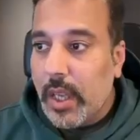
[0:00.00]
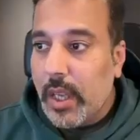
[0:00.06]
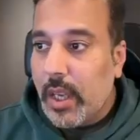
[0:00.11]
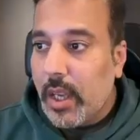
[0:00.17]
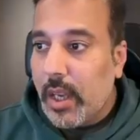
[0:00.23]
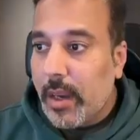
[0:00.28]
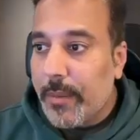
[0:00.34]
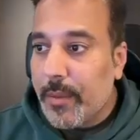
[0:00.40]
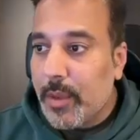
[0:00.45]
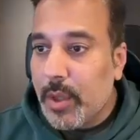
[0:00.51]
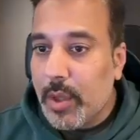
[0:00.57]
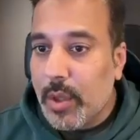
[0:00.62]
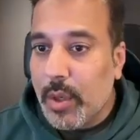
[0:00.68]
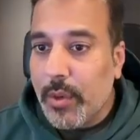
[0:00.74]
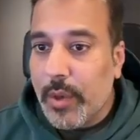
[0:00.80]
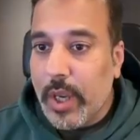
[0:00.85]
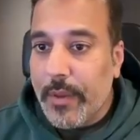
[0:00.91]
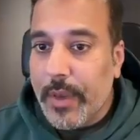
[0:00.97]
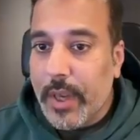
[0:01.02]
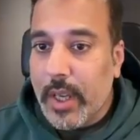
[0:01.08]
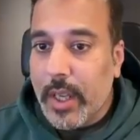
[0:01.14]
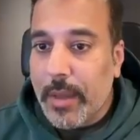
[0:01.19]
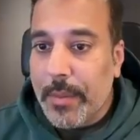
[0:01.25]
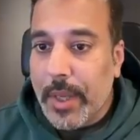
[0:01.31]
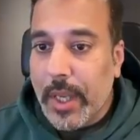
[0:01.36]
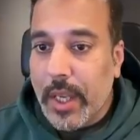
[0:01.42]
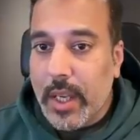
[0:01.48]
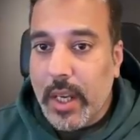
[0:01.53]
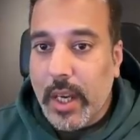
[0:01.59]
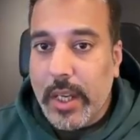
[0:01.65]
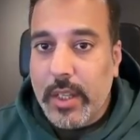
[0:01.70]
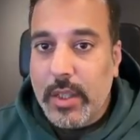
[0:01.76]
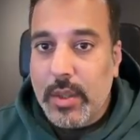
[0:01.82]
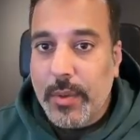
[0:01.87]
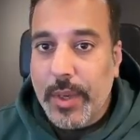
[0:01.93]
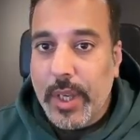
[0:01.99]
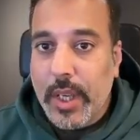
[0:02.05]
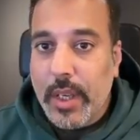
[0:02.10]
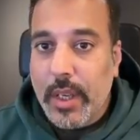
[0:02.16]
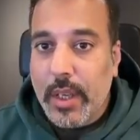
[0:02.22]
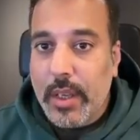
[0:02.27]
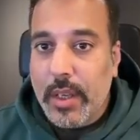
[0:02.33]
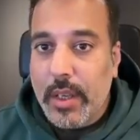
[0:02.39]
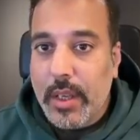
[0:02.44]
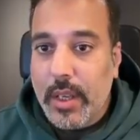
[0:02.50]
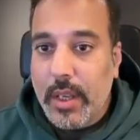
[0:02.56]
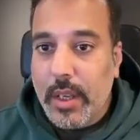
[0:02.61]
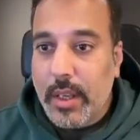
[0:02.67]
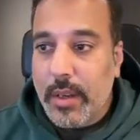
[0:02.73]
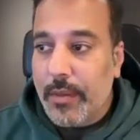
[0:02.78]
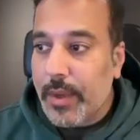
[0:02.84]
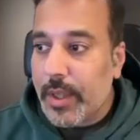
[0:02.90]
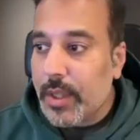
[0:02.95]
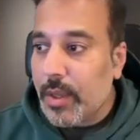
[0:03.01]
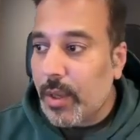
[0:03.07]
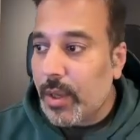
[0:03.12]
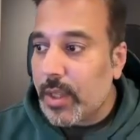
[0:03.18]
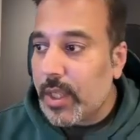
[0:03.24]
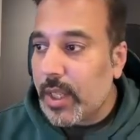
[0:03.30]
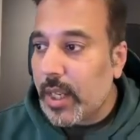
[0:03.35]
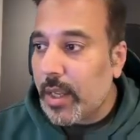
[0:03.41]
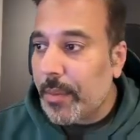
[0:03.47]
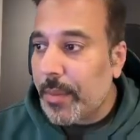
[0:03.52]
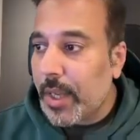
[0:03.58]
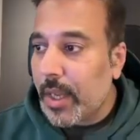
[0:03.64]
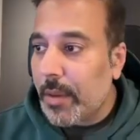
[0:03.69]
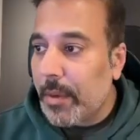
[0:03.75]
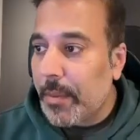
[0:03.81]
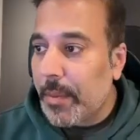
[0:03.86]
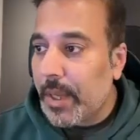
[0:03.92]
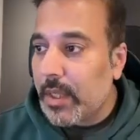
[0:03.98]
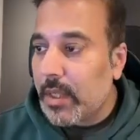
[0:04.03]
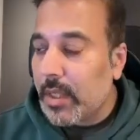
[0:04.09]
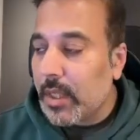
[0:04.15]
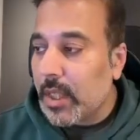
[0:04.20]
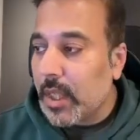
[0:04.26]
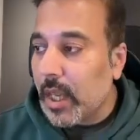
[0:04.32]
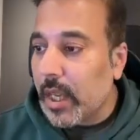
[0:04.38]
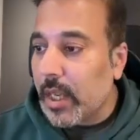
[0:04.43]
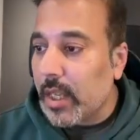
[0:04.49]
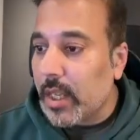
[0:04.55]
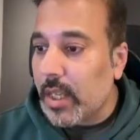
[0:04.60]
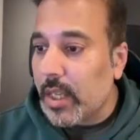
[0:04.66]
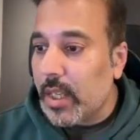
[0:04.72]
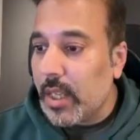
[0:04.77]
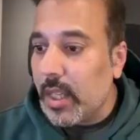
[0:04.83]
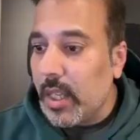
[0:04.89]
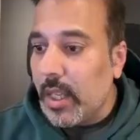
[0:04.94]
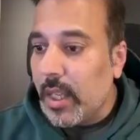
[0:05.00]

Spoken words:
So you have an API clients over here, which calls an API by passing the ID.